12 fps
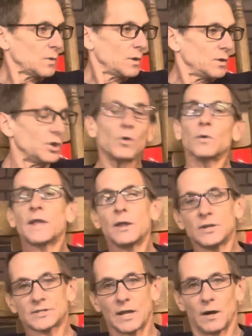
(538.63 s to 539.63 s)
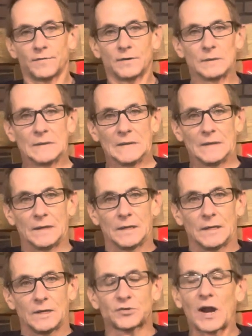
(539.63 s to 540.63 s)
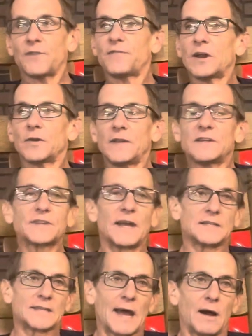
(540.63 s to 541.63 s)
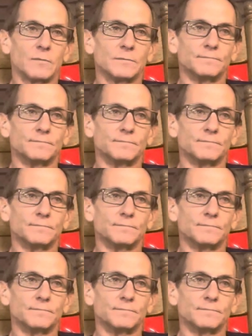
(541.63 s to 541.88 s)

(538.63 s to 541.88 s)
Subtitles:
you're going to kill yourself trying to figure these things out.